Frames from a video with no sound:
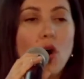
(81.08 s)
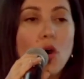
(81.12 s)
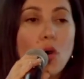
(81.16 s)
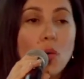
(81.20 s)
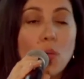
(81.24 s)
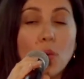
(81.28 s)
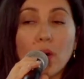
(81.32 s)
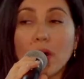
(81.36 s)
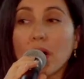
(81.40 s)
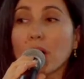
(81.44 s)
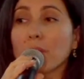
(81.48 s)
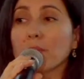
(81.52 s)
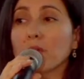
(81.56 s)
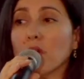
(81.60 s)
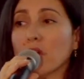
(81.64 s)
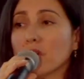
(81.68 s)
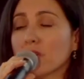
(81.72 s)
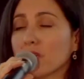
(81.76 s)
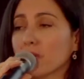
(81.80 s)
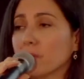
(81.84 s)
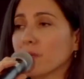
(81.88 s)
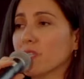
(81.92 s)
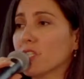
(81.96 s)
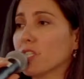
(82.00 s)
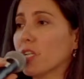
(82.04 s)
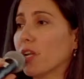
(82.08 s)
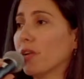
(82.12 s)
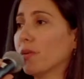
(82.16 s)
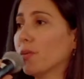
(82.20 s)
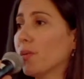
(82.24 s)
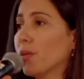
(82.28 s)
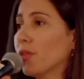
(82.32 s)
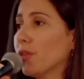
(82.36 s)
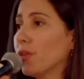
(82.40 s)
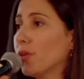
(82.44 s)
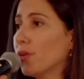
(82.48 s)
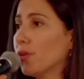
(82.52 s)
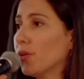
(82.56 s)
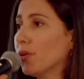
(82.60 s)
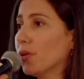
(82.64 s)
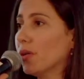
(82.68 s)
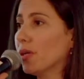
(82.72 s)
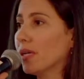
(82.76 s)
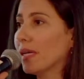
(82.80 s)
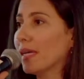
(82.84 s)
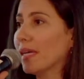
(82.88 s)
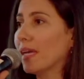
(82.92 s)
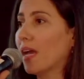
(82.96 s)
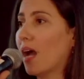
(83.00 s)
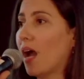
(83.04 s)
What I'm going to be sharing with you
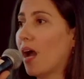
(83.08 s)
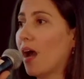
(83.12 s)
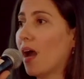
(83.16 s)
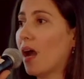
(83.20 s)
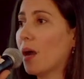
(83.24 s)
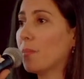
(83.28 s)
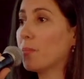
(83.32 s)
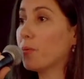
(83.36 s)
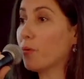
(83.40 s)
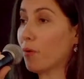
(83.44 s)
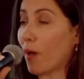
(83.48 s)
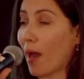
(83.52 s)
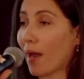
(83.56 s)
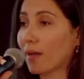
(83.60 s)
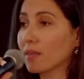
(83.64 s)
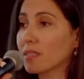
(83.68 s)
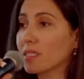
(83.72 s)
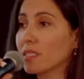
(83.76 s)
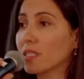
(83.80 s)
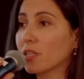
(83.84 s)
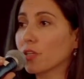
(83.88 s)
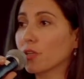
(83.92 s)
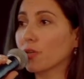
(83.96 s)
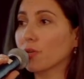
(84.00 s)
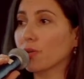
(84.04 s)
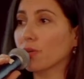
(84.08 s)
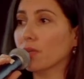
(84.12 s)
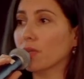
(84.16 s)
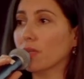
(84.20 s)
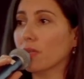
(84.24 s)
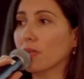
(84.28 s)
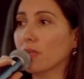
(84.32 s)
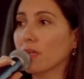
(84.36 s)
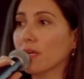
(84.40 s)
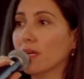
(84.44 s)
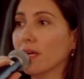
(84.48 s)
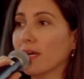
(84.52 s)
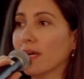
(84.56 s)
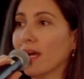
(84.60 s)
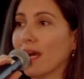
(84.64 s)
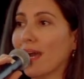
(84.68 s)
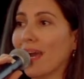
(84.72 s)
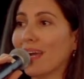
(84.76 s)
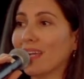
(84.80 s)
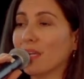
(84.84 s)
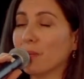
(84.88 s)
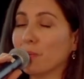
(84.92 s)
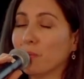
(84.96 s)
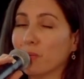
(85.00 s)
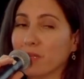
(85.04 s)
are practical
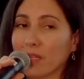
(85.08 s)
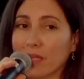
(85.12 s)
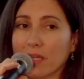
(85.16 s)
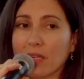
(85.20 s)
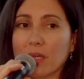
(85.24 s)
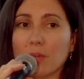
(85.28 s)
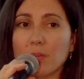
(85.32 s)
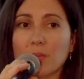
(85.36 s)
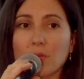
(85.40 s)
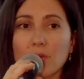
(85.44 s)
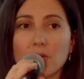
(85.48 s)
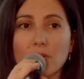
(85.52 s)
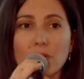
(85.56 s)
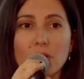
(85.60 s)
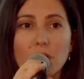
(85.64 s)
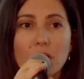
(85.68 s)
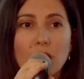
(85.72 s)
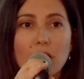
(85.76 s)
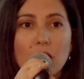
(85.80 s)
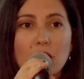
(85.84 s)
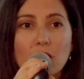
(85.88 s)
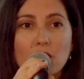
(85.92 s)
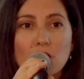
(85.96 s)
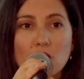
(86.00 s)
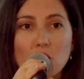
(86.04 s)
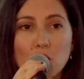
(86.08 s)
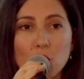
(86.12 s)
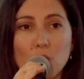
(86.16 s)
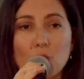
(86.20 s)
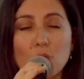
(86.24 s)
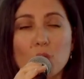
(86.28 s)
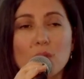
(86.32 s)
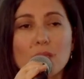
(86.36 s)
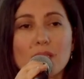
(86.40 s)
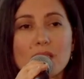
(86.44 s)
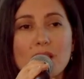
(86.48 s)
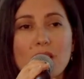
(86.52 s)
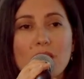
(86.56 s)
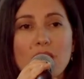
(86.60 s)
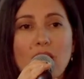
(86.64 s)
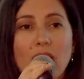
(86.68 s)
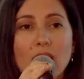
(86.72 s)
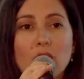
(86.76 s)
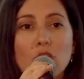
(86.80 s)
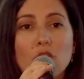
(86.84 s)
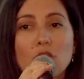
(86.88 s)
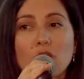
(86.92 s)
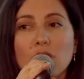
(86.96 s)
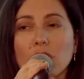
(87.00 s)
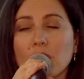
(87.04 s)
and applicable tools
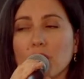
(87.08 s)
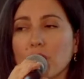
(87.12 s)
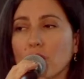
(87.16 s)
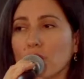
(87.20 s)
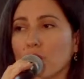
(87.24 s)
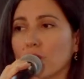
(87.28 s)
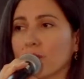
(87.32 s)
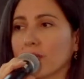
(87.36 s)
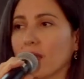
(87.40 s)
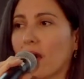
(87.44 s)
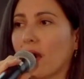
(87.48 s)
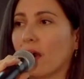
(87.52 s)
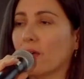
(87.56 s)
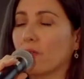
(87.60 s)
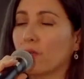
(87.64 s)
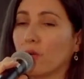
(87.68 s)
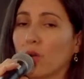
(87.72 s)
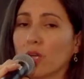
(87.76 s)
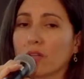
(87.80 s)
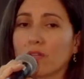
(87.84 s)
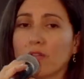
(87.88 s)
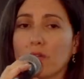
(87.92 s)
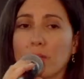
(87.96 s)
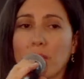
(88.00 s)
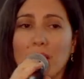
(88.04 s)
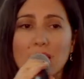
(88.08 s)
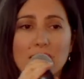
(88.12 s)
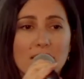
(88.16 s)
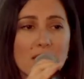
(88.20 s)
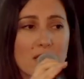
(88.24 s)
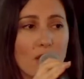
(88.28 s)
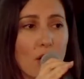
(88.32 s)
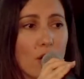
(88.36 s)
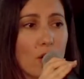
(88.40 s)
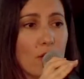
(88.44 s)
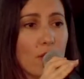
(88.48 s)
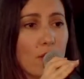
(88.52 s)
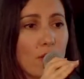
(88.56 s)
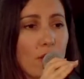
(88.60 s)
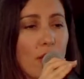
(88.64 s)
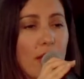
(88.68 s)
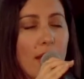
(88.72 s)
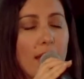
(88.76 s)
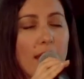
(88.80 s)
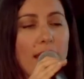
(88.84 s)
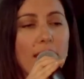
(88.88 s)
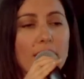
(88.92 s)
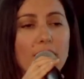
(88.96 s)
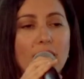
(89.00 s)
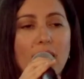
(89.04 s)
that you can use that have worked for myself
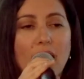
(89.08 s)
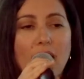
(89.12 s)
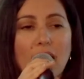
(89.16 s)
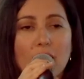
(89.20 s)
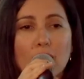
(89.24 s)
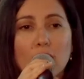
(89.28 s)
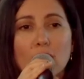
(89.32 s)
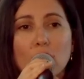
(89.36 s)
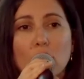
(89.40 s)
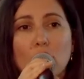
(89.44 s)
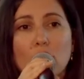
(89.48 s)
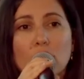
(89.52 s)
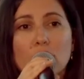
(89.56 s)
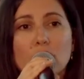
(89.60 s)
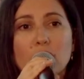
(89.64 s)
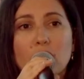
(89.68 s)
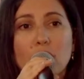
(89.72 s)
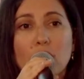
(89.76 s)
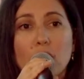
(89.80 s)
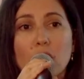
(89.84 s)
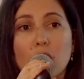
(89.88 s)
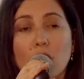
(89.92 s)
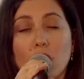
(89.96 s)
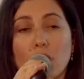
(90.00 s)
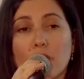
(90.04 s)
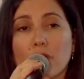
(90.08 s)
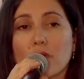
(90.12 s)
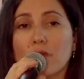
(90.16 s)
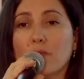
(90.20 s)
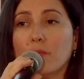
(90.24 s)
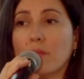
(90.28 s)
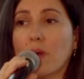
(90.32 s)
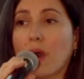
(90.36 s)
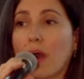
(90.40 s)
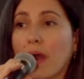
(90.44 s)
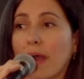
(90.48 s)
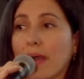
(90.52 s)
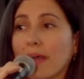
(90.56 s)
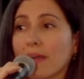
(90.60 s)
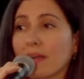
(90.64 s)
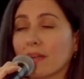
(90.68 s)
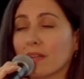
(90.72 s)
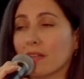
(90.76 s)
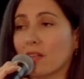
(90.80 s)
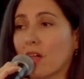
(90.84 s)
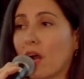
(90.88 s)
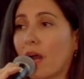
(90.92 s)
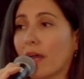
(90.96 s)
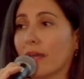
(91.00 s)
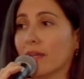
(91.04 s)
and that have worked for a lot of my
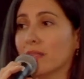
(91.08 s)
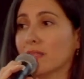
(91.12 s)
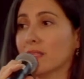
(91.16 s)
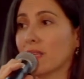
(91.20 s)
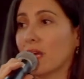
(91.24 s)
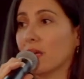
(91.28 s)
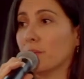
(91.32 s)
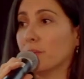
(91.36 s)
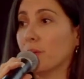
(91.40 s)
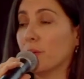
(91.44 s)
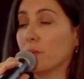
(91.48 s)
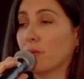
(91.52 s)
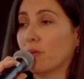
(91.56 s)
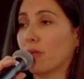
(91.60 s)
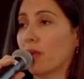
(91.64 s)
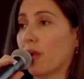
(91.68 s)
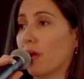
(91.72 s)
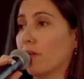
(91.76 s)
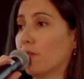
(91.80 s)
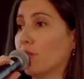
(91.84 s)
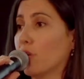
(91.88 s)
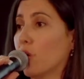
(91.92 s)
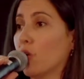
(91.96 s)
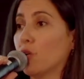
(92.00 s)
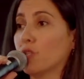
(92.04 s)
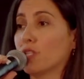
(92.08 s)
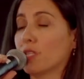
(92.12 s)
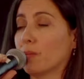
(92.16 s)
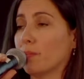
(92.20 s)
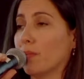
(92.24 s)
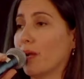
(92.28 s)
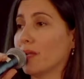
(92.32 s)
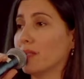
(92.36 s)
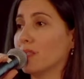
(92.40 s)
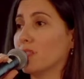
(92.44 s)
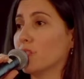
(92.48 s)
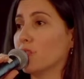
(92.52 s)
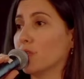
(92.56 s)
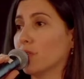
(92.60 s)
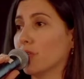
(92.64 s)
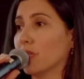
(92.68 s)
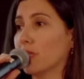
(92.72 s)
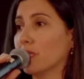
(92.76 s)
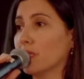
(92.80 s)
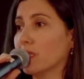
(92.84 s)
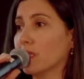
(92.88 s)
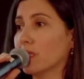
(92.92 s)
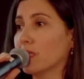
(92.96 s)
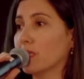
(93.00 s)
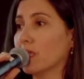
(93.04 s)
clients and people that I've coached and my
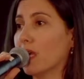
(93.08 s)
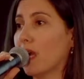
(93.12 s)
students.